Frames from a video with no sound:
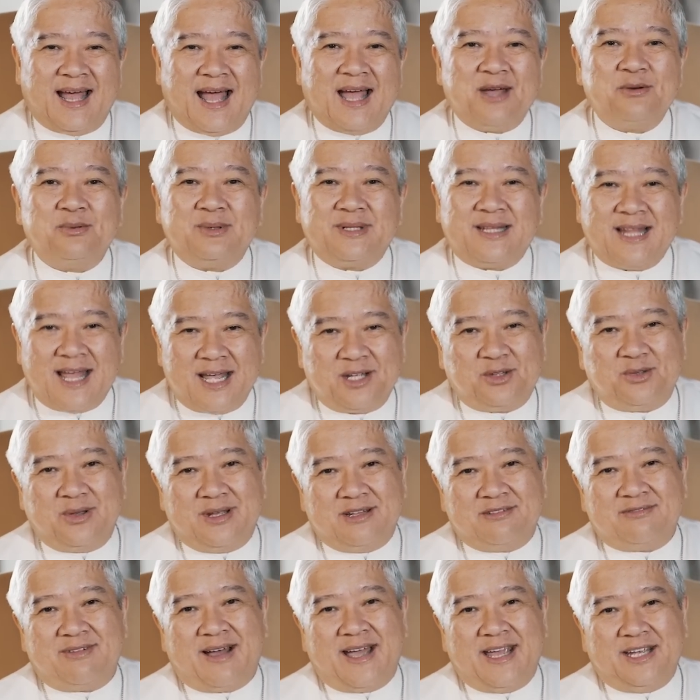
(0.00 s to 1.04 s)
I would like to
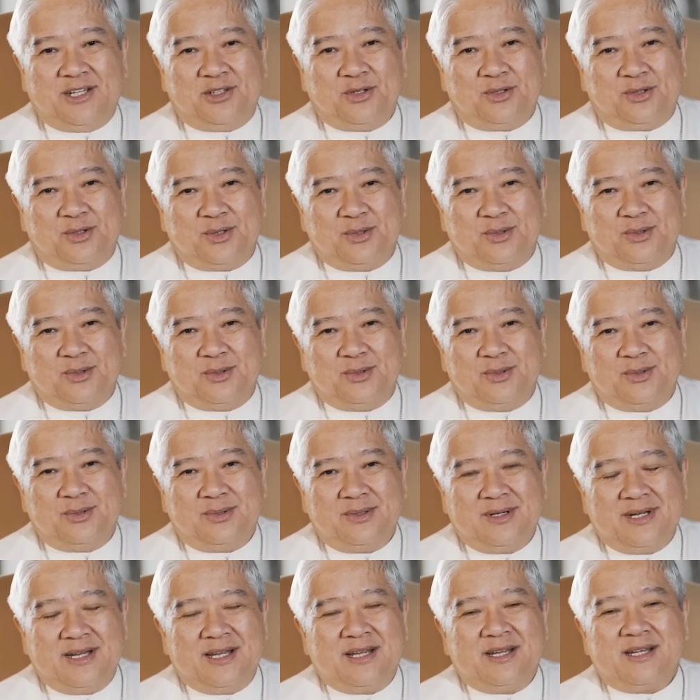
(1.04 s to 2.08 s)
invite you to
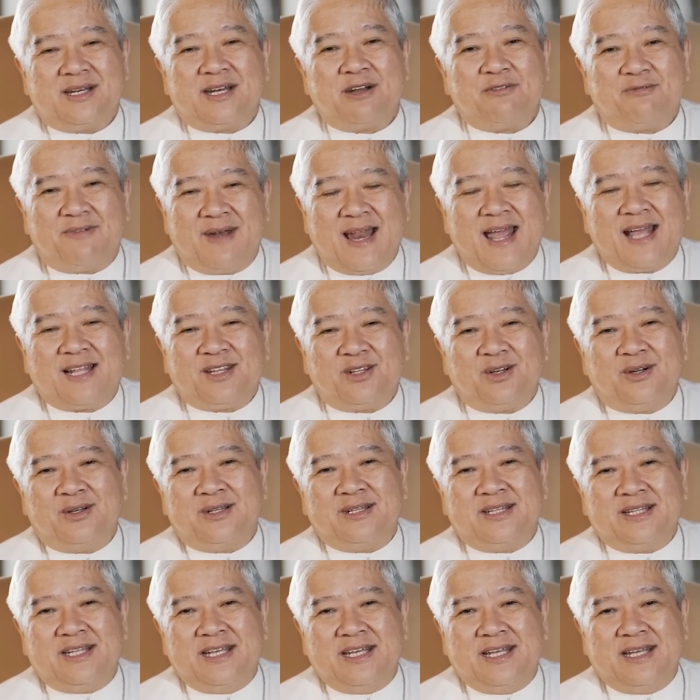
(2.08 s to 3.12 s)
reflect
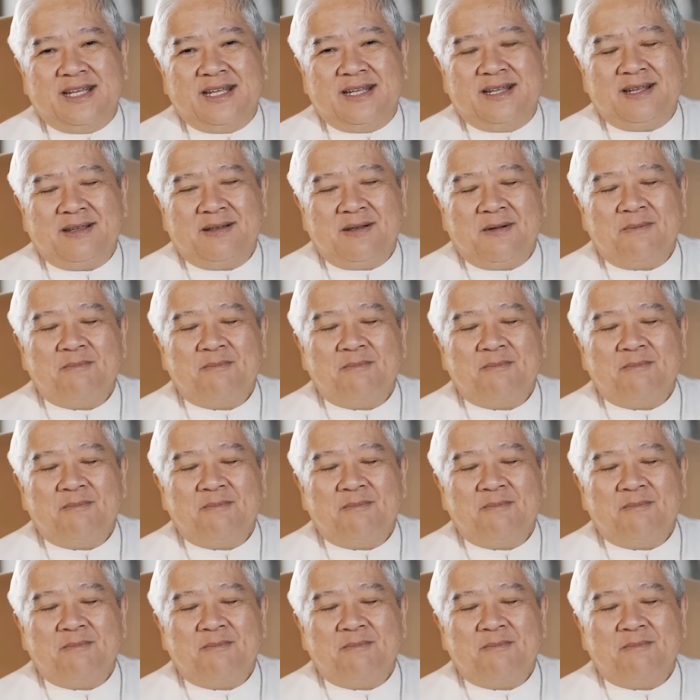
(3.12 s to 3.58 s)
on the